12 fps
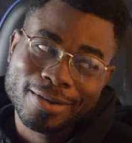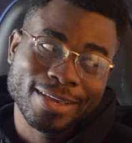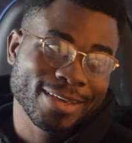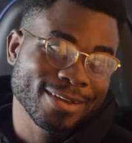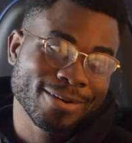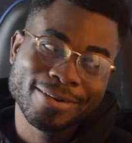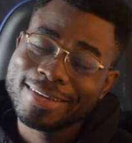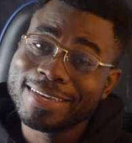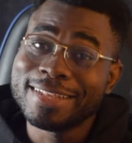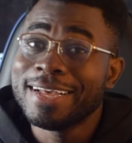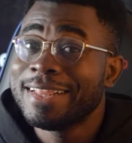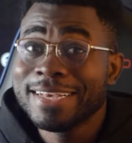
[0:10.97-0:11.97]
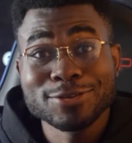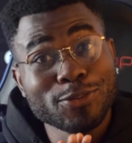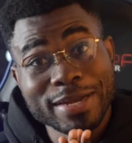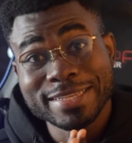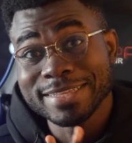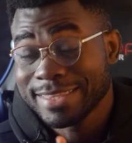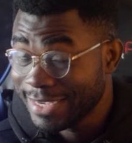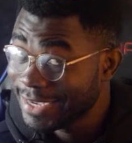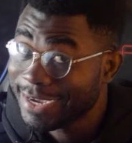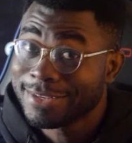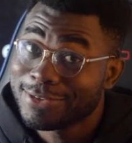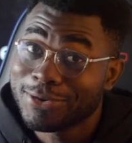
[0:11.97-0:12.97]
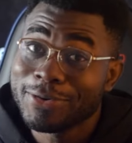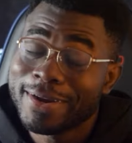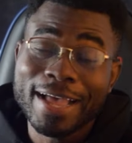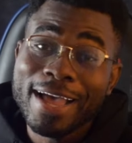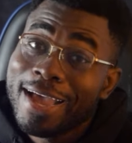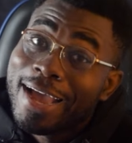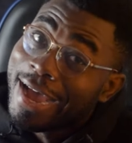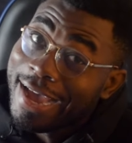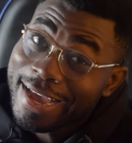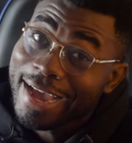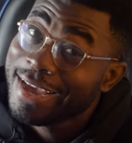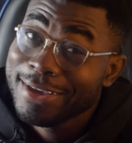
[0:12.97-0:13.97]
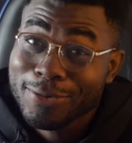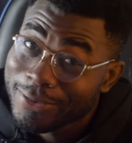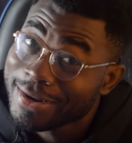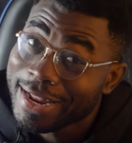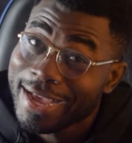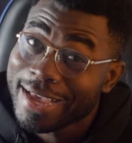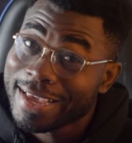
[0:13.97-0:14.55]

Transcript: Okay, that's quite a thick category. I ain't gonna lie.